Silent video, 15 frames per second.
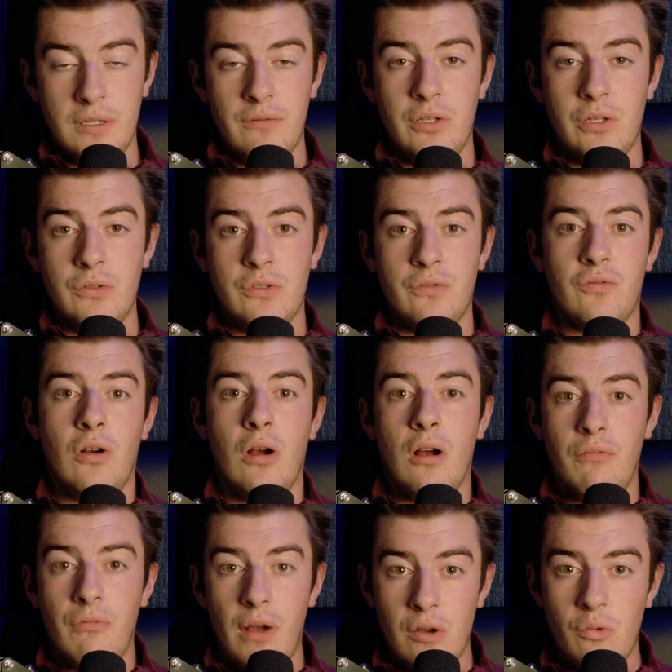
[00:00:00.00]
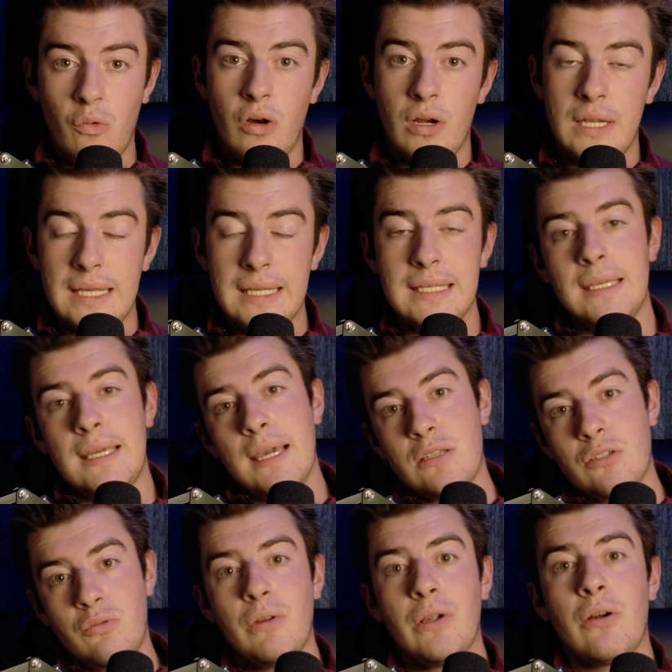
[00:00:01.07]
videos for OfflineOne, and
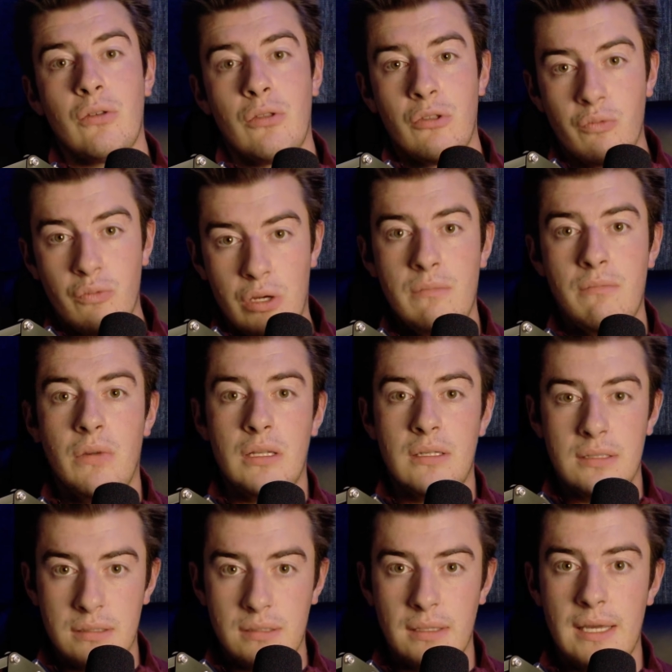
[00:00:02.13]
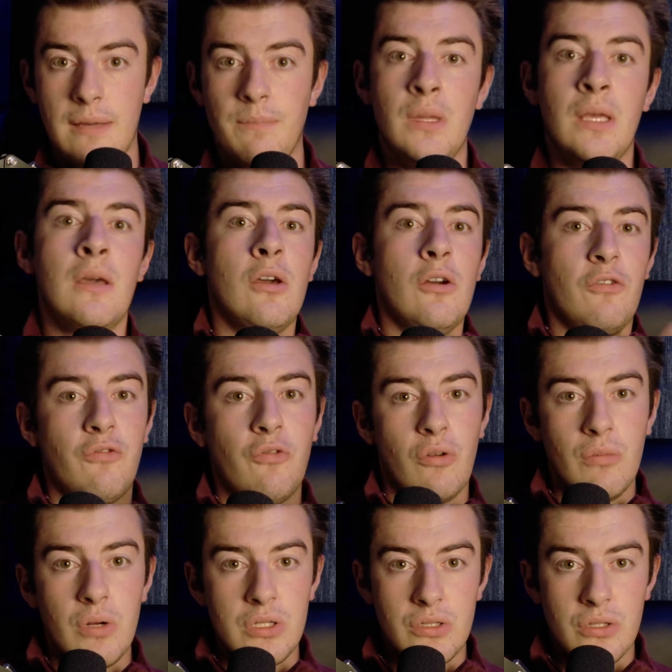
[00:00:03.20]
yes, we are 3 months late. 4
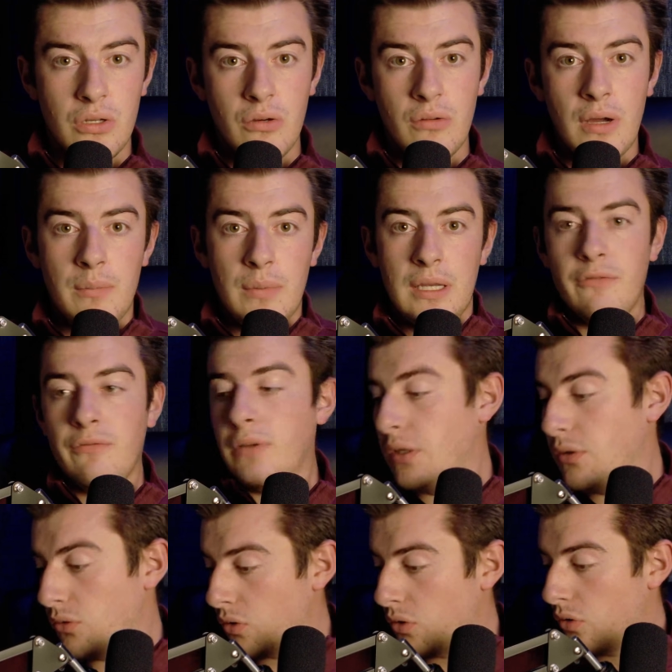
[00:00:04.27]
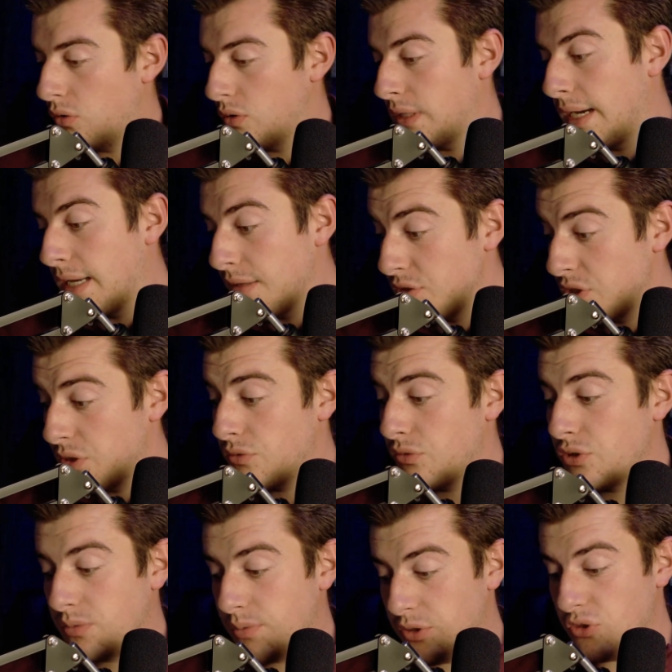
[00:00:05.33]
months ago, I made a video called I Have Zero
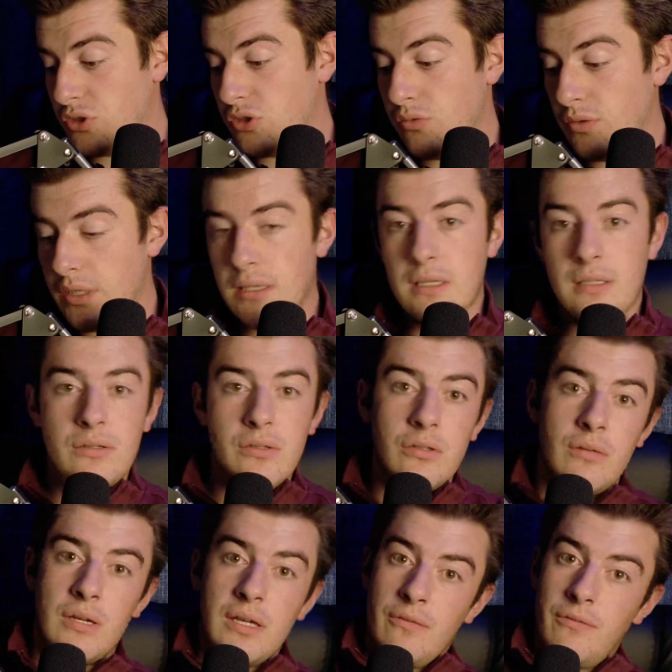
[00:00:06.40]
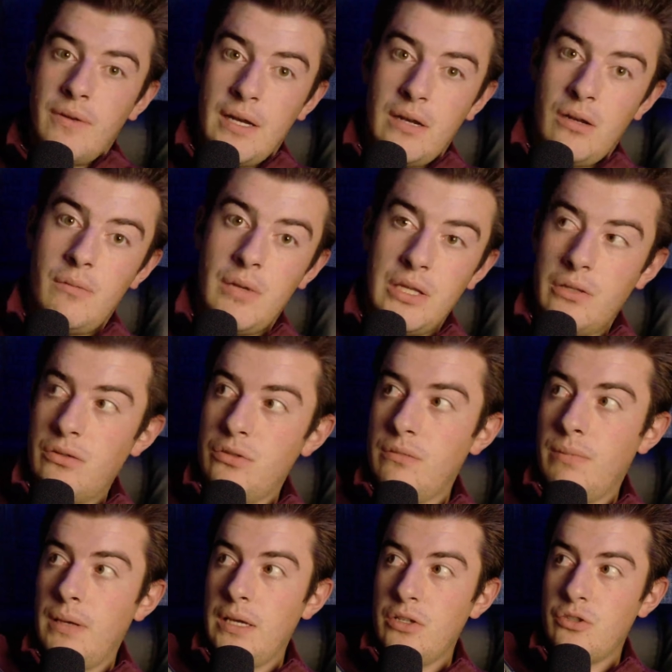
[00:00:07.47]
Experience Doing This. You can find it on my YouTube page